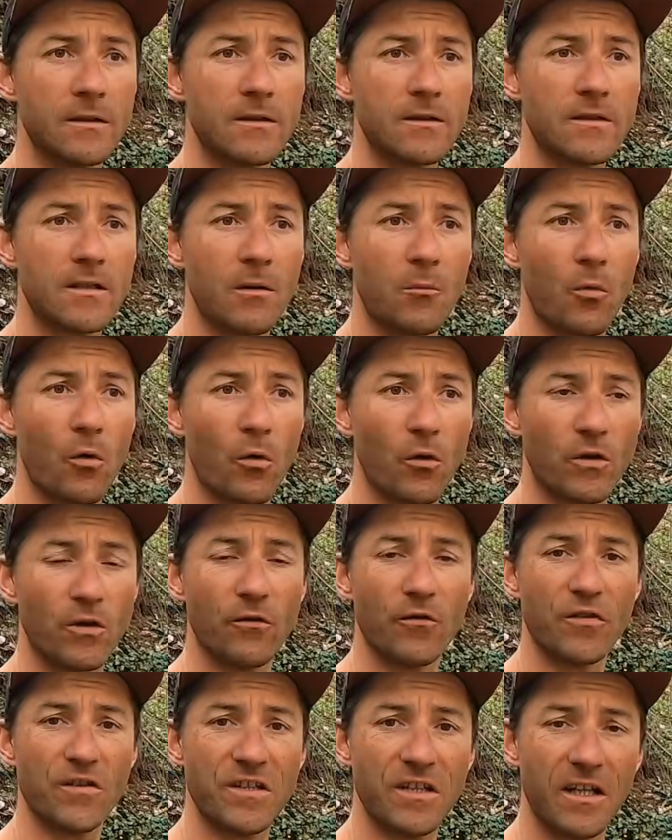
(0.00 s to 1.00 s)
some more
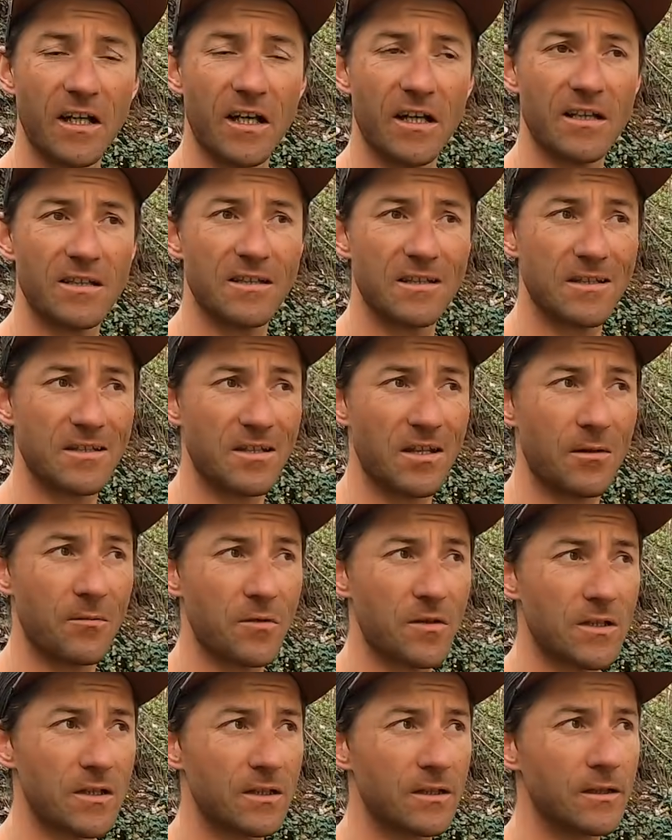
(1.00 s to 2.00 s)
sophisticated
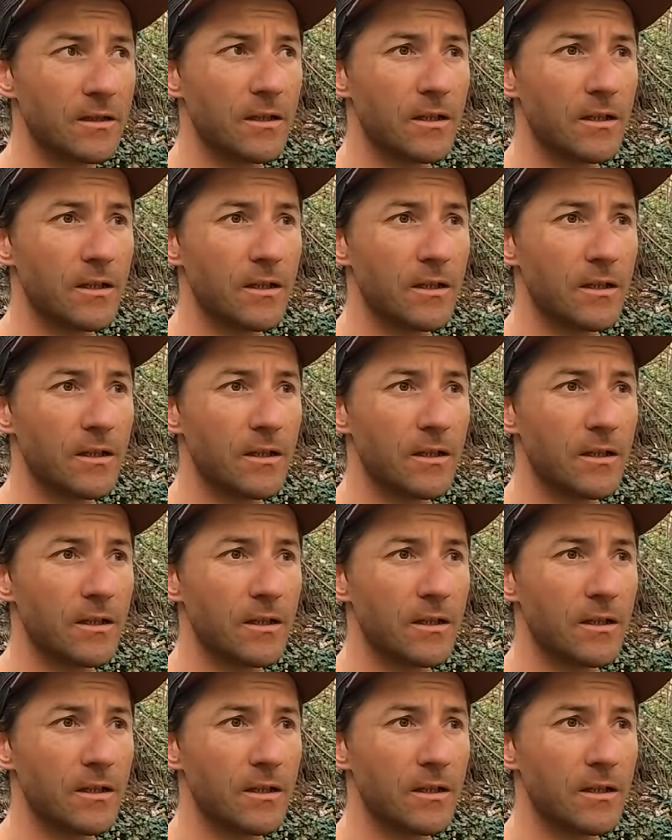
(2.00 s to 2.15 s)
systems,